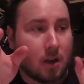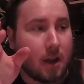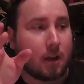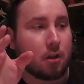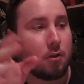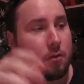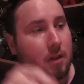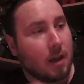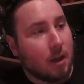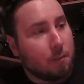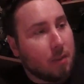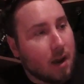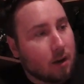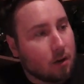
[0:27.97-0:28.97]
I glued the
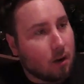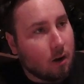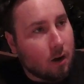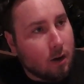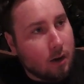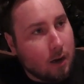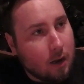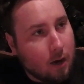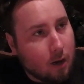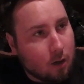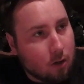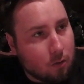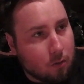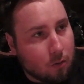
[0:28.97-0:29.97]
head back on, and I
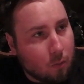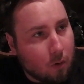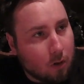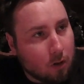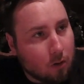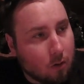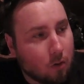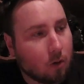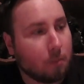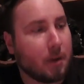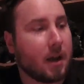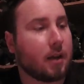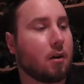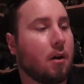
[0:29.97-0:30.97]
glued the one little horn
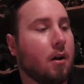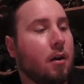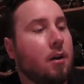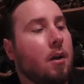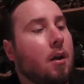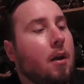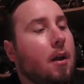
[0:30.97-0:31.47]
back on,